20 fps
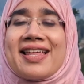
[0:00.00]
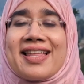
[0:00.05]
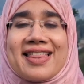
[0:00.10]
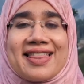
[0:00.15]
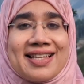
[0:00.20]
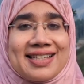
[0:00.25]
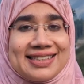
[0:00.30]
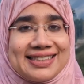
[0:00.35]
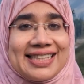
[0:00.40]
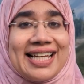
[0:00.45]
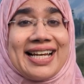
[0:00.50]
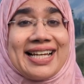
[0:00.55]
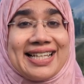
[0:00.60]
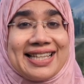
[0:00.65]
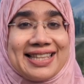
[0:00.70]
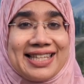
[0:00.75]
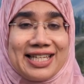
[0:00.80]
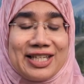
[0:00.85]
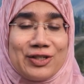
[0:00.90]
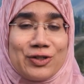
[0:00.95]
The
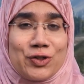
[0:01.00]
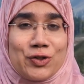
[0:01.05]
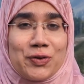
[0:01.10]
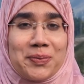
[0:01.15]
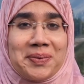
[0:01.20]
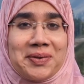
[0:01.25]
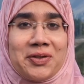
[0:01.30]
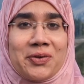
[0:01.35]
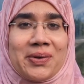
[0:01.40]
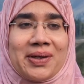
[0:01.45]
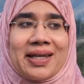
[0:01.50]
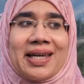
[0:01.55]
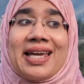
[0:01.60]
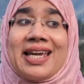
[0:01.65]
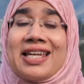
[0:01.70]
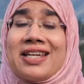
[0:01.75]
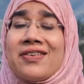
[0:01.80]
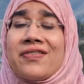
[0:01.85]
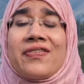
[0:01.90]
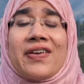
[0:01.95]
second thing you should be doing,
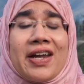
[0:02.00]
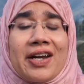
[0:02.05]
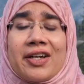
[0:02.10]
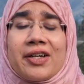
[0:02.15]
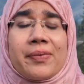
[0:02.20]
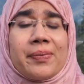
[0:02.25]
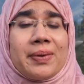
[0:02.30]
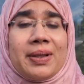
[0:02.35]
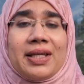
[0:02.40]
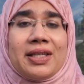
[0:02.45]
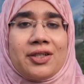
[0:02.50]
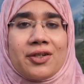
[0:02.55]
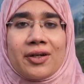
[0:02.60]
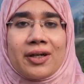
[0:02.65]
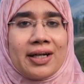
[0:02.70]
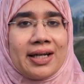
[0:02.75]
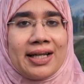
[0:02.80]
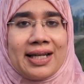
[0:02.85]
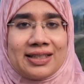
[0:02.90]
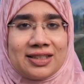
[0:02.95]
invariably, you're
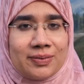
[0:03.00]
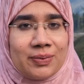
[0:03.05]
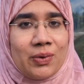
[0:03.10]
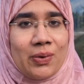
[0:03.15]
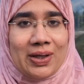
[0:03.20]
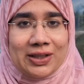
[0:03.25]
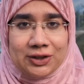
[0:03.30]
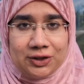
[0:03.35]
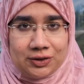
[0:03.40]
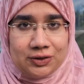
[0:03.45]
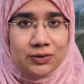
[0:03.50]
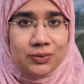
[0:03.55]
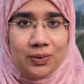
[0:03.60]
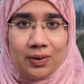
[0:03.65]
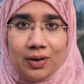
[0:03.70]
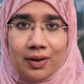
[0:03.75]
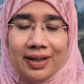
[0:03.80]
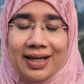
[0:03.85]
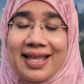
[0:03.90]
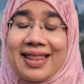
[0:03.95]
going to get some questions
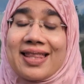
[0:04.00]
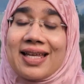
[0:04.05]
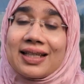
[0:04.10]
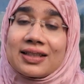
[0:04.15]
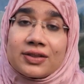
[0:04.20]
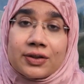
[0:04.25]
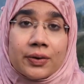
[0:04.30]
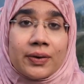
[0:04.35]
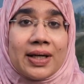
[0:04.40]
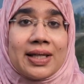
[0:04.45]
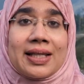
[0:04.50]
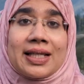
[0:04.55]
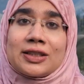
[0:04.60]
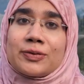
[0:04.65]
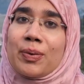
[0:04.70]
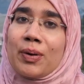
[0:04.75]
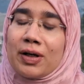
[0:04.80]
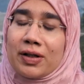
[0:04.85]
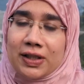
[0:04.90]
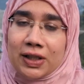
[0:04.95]
wrong. And that's okay. That's
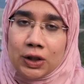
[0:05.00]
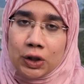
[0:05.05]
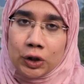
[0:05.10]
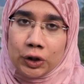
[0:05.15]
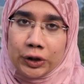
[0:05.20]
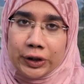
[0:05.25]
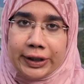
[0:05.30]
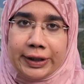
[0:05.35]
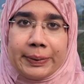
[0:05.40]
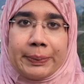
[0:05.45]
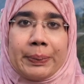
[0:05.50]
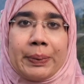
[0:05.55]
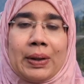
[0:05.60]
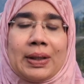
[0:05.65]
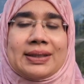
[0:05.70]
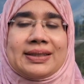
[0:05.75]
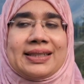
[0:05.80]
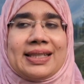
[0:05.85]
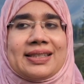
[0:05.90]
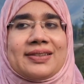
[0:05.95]
part of the learning
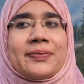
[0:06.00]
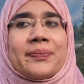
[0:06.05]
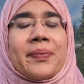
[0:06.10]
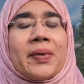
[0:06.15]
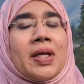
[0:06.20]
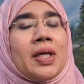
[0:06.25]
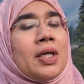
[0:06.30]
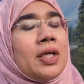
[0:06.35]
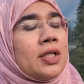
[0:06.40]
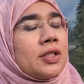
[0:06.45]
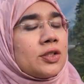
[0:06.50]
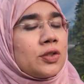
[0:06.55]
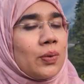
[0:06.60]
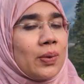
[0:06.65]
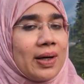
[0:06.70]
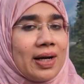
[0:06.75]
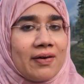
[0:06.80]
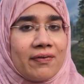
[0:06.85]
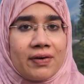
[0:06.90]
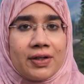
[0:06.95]
process. So
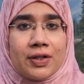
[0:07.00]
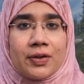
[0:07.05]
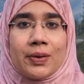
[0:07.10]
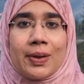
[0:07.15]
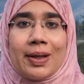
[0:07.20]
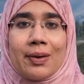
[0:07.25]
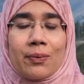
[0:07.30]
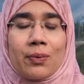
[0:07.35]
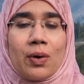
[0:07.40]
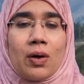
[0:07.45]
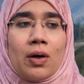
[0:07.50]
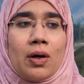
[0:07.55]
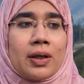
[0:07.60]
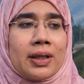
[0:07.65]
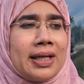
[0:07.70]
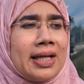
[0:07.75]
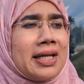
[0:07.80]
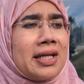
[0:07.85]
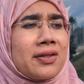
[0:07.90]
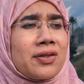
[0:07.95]
whatever you get wrong,
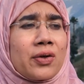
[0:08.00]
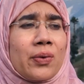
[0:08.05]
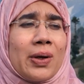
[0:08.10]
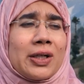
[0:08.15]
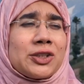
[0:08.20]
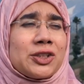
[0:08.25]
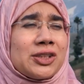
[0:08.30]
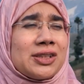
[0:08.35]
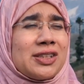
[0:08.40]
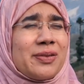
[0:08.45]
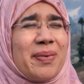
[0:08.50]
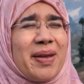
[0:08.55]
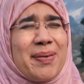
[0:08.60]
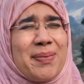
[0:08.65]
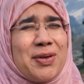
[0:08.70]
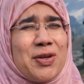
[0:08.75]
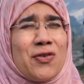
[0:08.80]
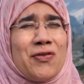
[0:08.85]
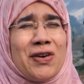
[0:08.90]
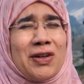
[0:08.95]
any other questions,
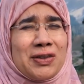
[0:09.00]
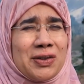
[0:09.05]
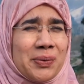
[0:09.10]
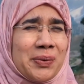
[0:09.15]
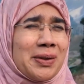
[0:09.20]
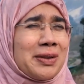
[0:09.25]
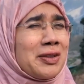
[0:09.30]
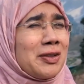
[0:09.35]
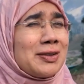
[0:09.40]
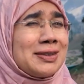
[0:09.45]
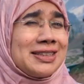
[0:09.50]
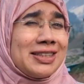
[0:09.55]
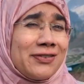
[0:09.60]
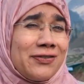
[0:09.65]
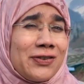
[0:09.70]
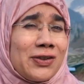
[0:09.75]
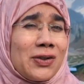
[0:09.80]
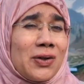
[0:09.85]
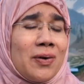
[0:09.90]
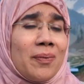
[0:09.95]
maybe you felt they were a little
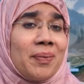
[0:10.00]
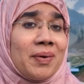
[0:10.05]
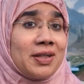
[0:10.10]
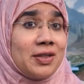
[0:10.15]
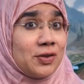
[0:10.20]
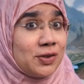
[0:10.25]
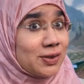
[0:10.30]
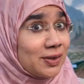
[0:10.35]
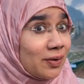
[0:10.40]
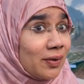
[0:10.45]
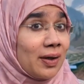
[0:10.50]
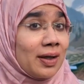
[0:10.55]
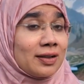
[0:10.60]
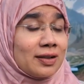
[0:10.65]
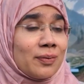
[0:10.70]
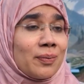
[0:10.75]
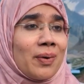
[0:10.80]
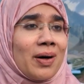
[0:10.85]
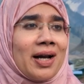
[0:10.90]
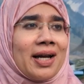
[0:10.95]
difficult, but you still got
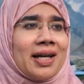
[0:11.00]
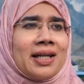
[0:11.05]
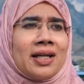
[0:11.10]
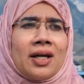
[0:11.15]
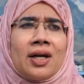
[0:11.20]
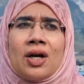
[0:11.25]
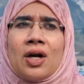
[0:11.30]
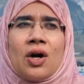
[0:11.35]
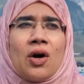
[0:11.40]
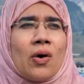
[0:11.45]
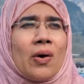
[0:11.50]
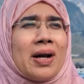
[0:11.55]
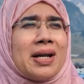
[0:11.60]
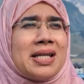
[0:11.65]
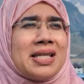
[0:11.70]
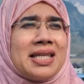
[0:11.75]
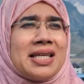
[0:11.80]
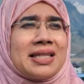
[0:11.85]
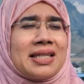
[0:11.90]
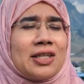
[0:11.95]
them right, or
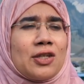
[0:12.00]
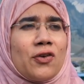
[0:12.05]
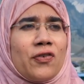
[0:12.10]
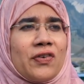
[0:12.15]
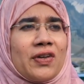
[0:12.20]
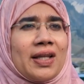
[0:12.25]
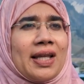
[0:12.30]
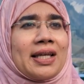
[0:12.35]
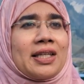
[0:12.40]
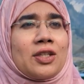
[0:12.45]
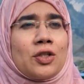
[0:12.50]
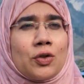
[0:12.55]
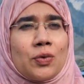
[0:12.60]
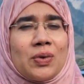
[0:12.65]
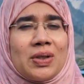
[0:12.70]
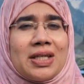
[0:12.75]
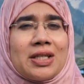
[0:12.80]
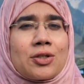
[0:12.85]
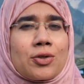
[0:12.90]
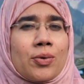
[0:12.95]
anything that you feel like you
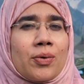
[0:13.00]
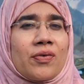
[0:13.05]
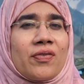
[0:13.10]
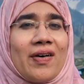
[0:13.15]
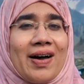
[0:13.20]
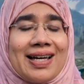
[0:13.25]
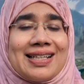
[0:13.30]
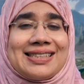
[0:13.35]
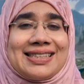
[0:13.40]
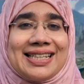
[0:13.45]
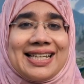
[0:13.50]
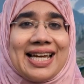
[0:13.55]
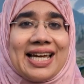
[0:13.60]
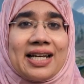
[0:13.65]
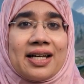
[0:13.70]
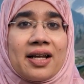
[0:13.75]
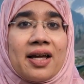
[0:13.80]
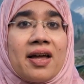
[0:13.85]
need to revise again,